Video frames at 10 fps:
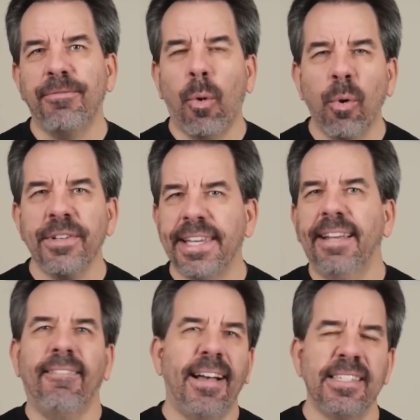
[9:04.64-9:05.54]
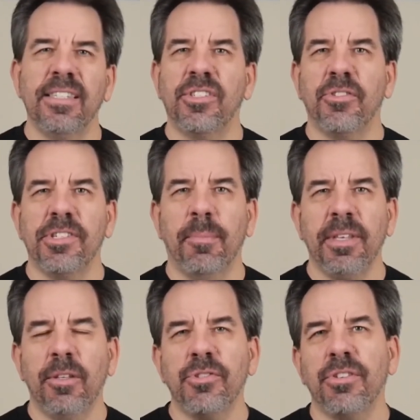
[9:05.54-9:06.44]
afford to get a license or
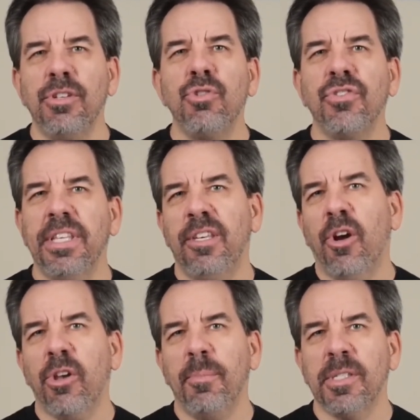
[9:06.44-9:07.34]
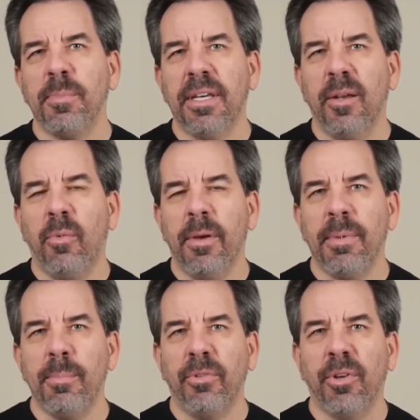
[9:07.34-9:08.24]
something. Those are usually the arguments behind why
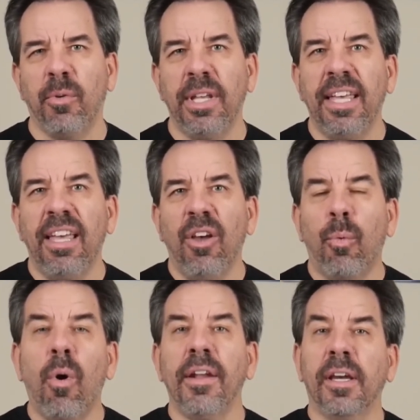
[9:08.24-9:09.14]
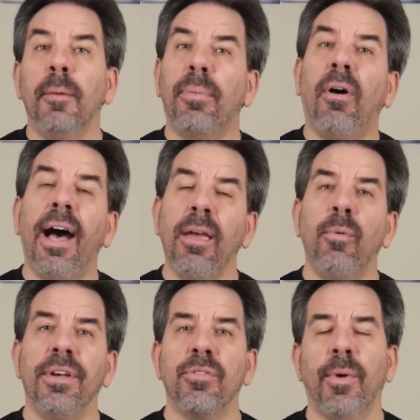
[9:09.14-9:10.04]
people don't want to comply
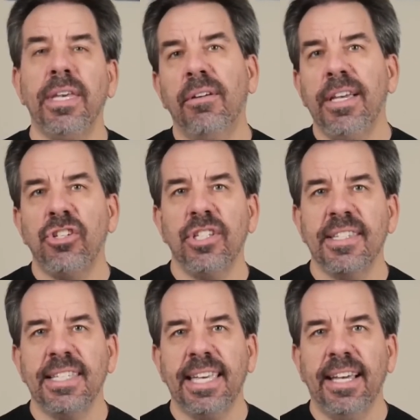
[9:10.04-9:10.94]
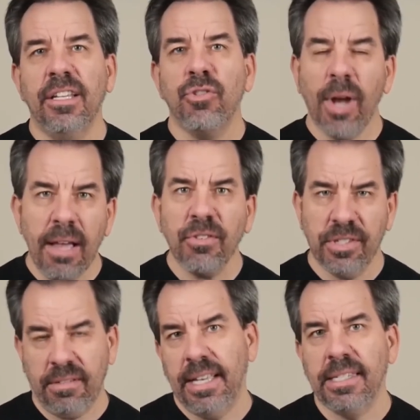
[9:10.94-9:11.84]
with regulations to get a
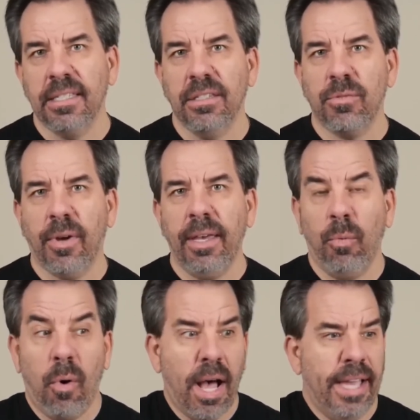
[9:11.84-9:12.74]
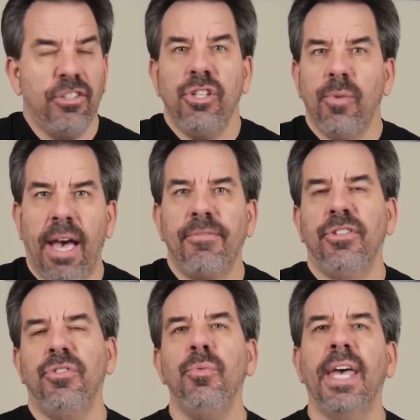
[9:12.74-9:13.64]
driver's license, right? Why do you have
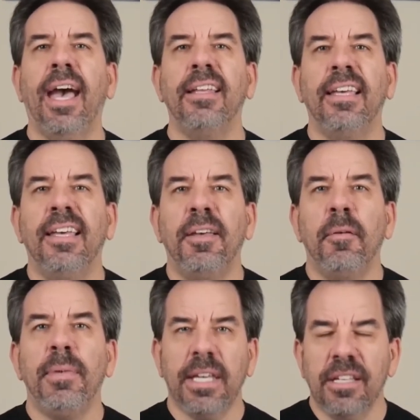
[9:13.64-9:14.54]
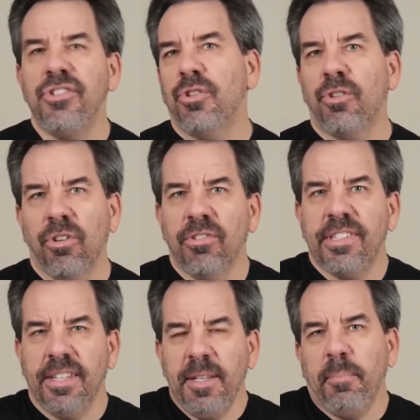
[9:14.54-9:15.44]
to do that? Because you're
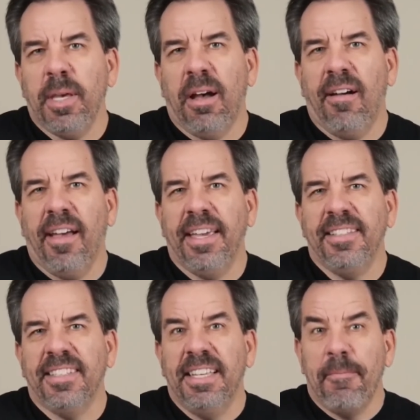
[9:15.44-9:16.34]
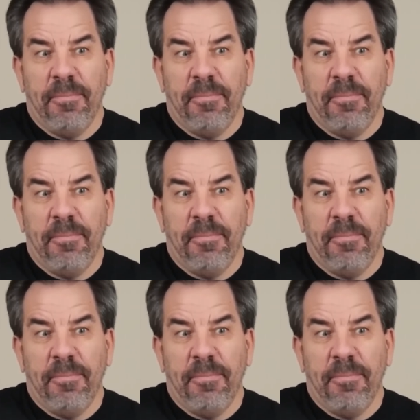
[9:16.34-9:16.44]
sitting behind